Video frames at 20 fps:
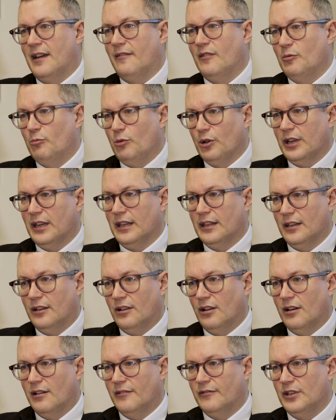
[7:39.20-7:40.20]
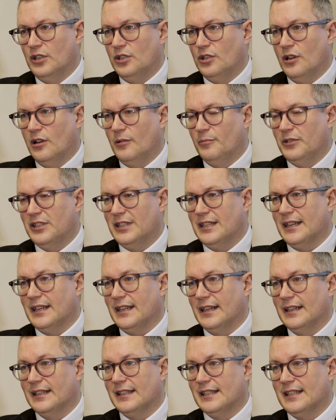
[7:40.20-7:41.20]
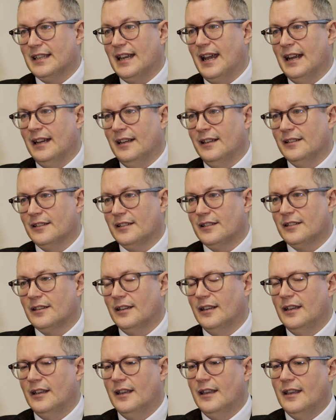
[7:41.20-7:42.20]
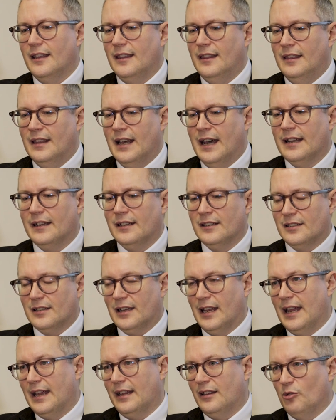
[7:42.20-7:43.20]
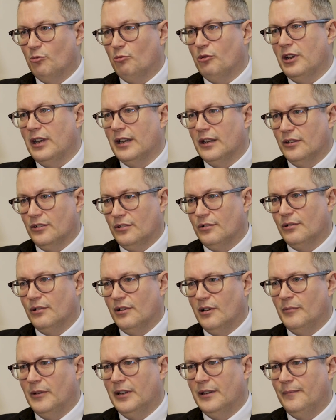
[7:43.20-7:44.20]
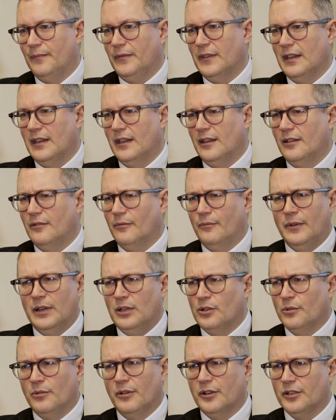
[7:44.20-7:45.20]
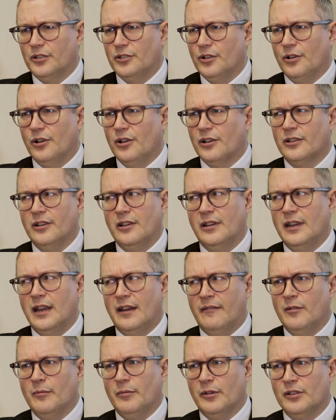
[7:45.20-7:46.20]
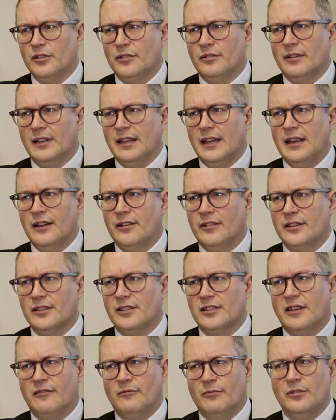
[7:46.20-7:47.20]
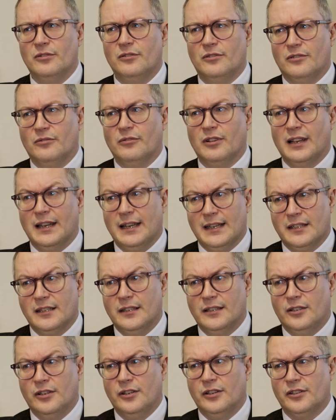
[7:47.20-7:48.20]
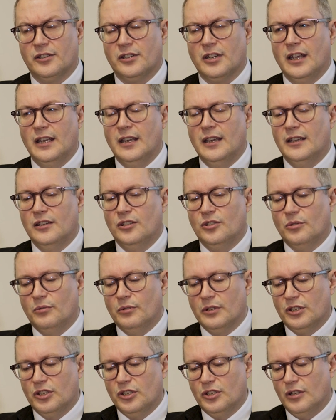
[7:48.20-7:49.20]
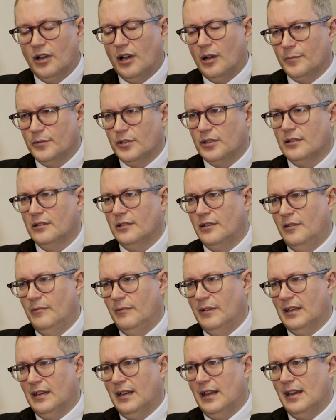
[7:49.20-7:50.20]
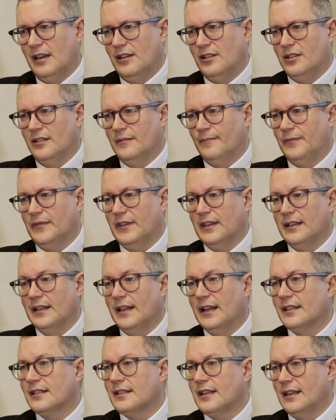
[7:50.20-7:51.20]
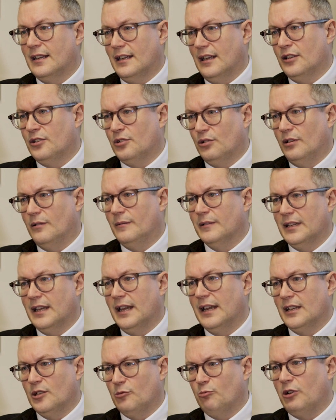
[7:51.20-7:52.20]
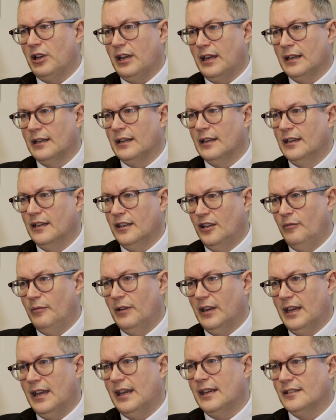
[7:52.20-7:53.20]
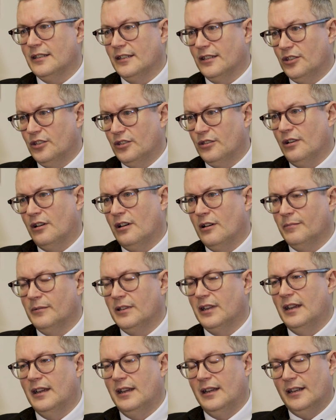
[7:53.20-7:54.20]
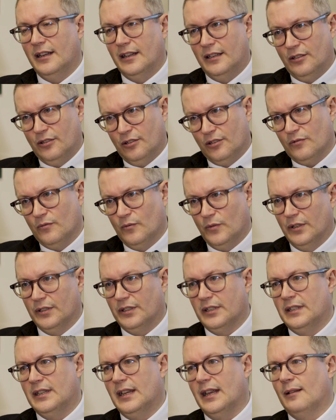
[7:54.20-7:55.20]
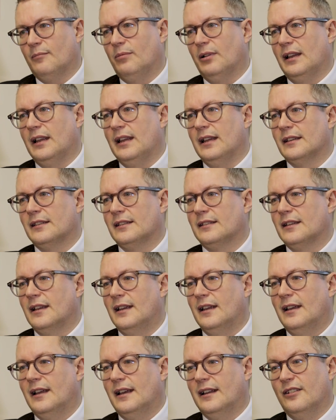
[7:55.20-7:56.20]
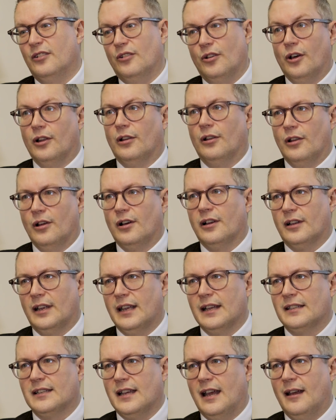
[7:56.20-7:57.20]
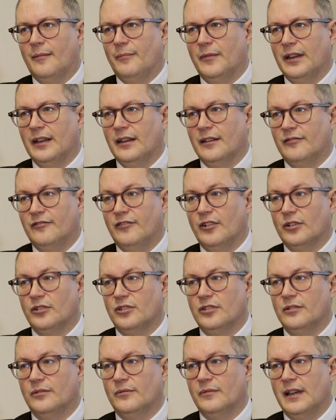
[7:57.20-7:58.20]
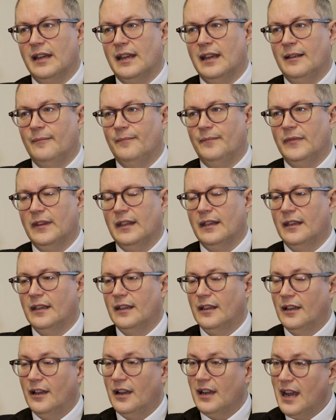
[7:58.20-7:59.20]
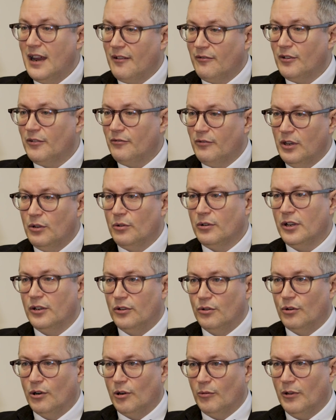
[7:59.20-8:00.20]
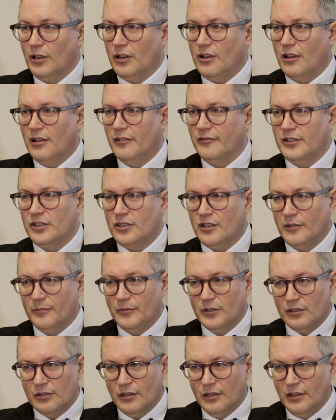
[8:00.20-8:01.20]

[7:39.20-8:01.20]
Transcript: everybody in the coffee shop sitting in silence, that is like the brain and trauma. We don't want to talk now. Everybody's going to hear us. Everybody's going to listen to us. So it stops communication. And that's like a traumatized brain. Communication is stopped. It doesn't want to take place. And not a lot gets happening in a functional way. However, if we go to a normal coffee shop, there's